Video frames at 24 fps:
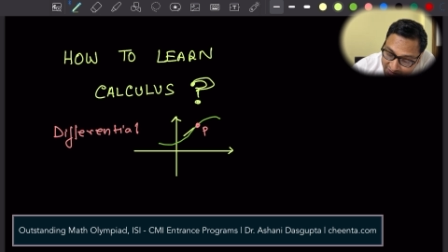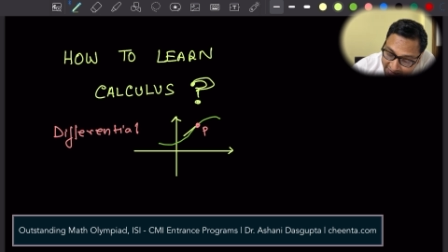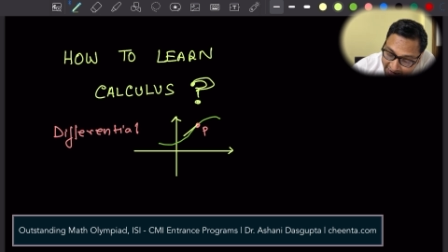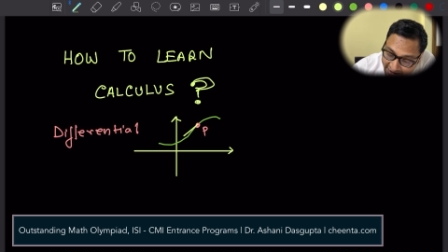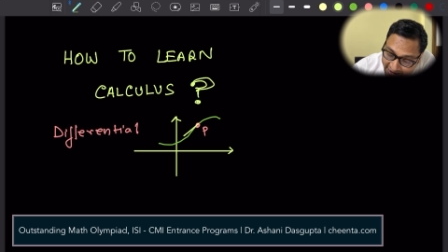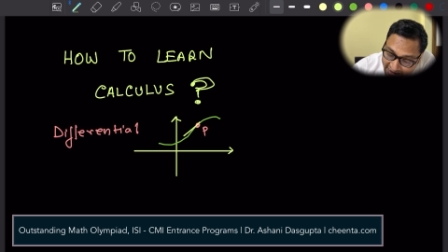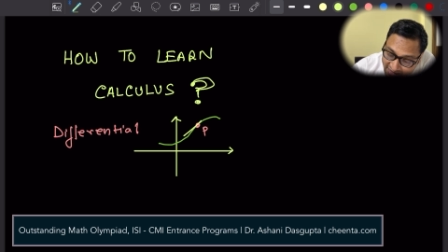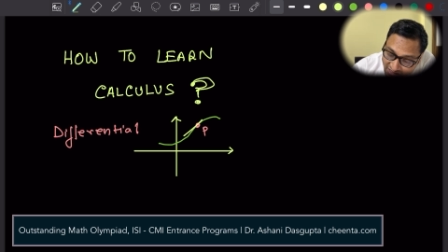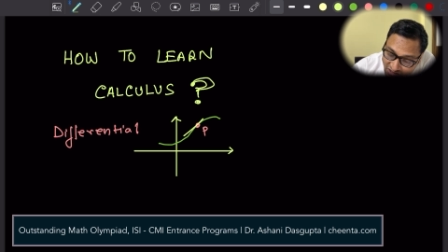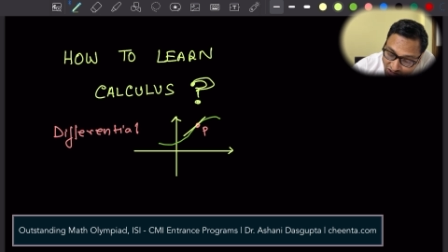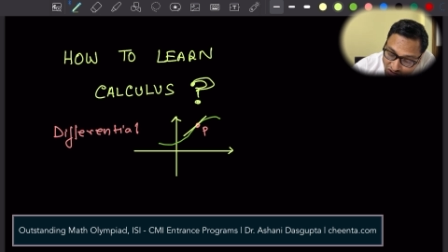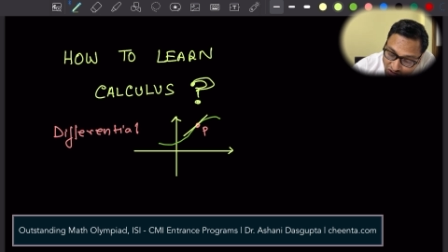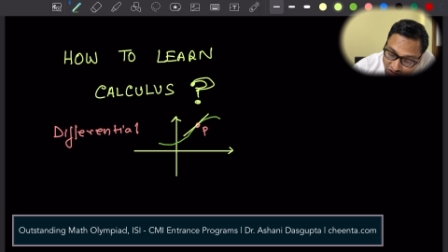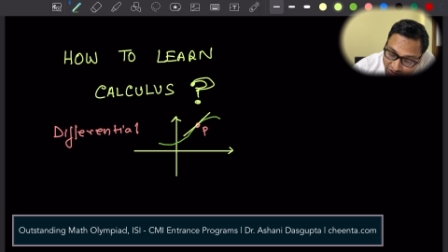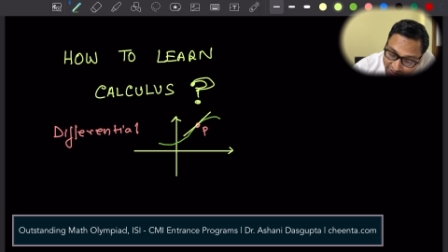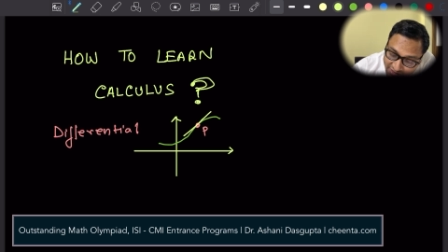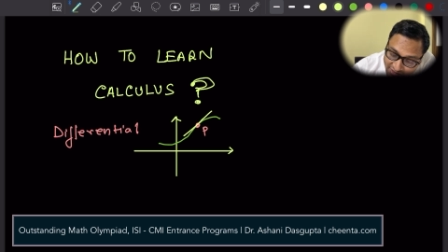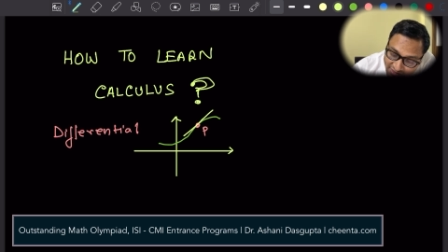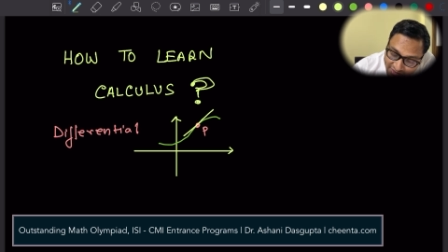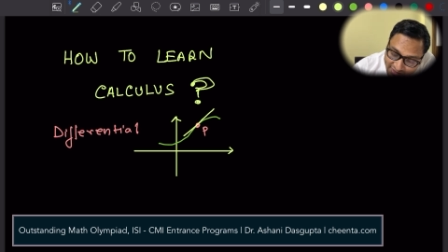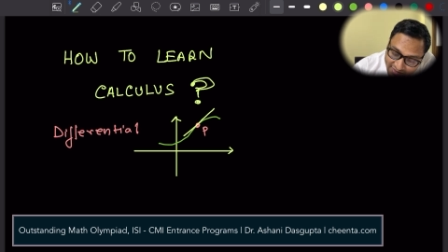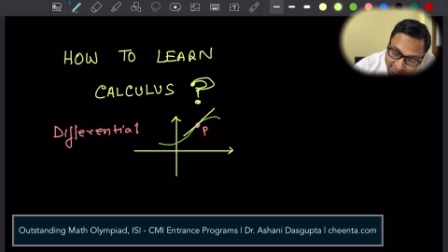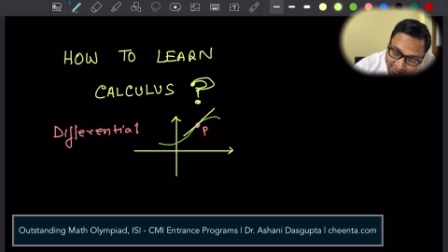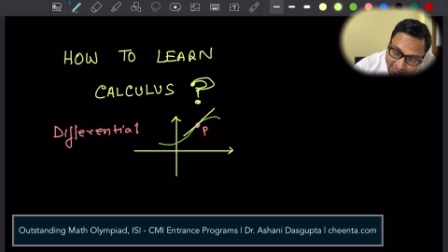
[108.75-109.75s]

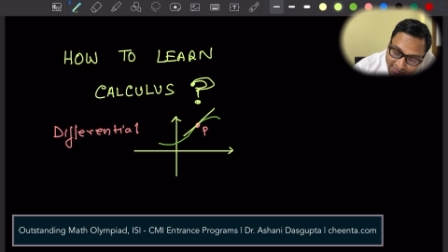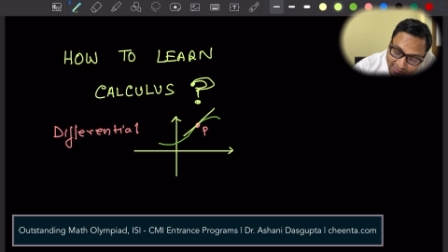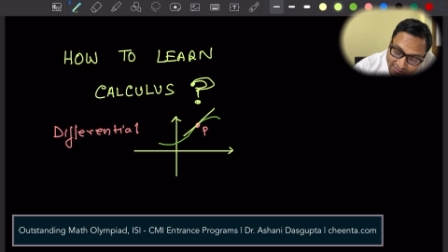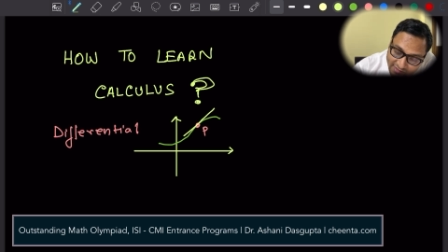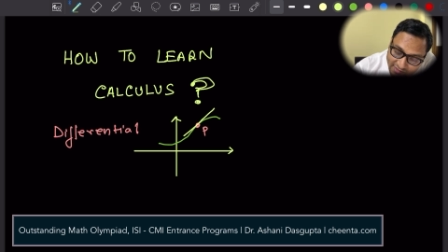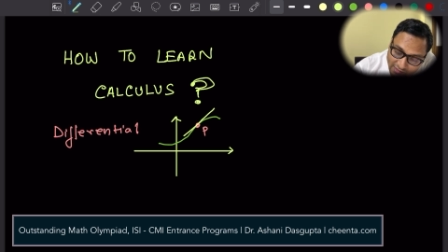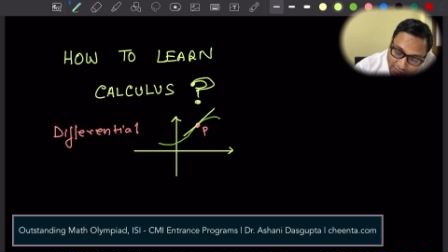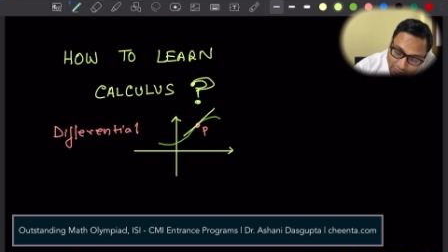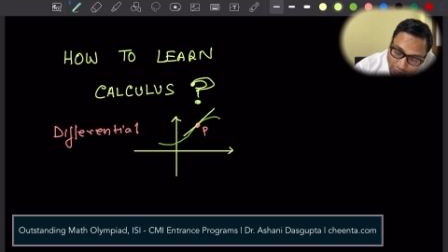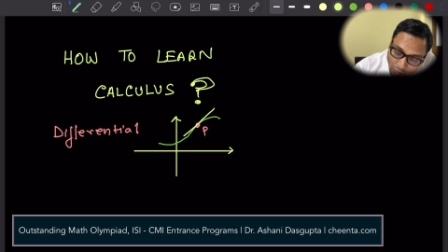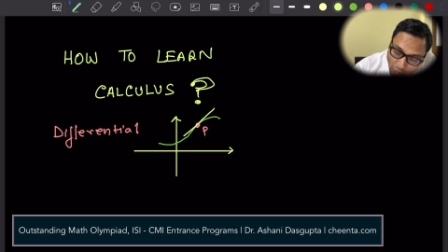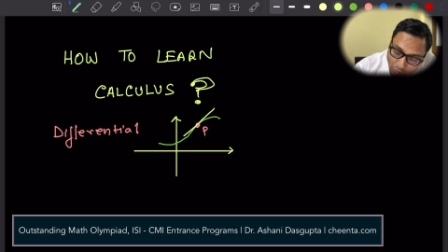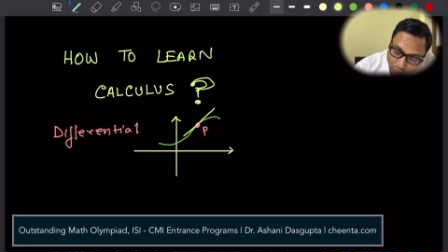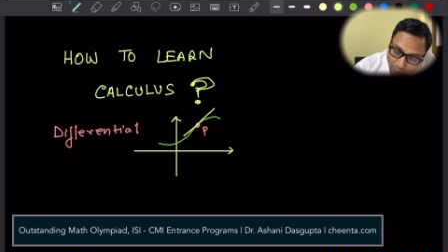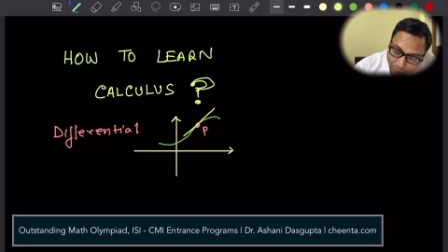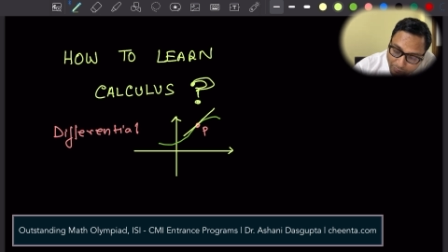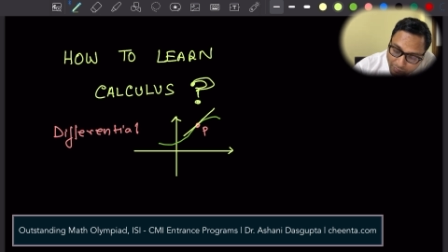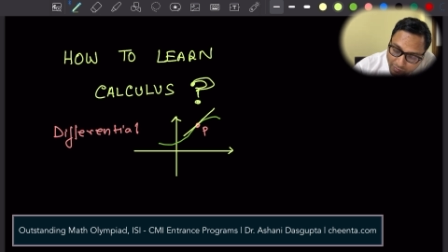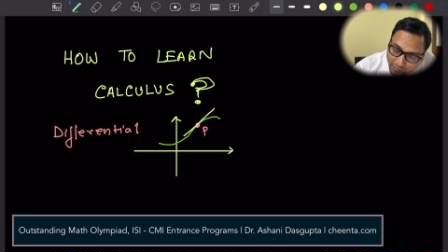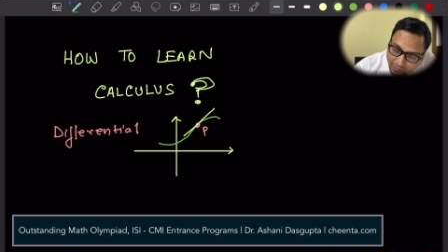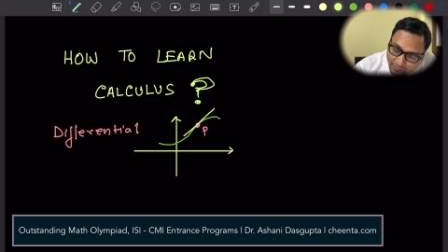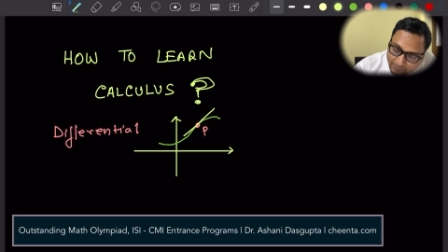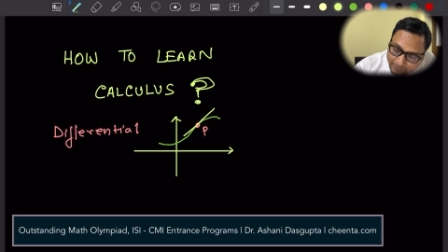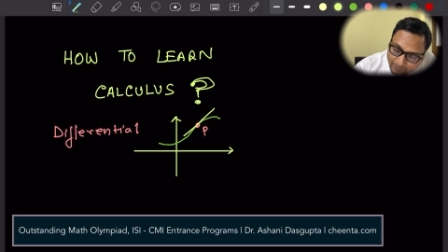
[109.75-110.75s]
tangent slope.